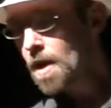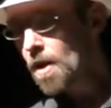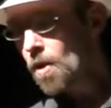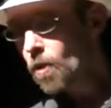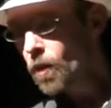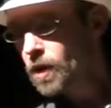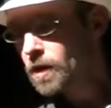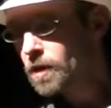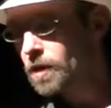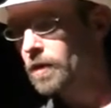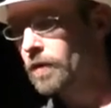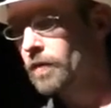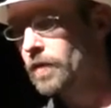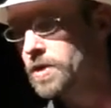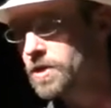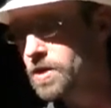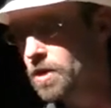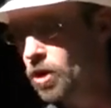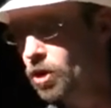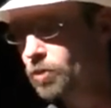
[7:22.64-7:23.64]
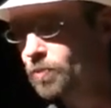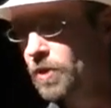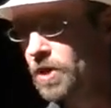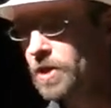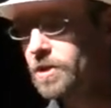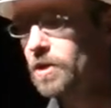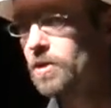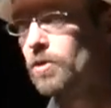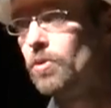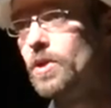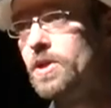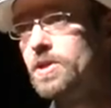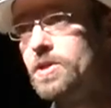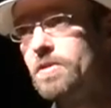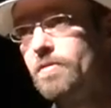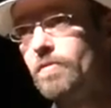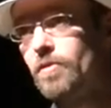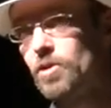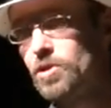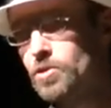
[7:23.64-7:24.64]
Well, there's an old political
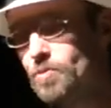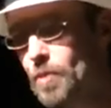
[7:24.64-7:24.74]
reason, of course.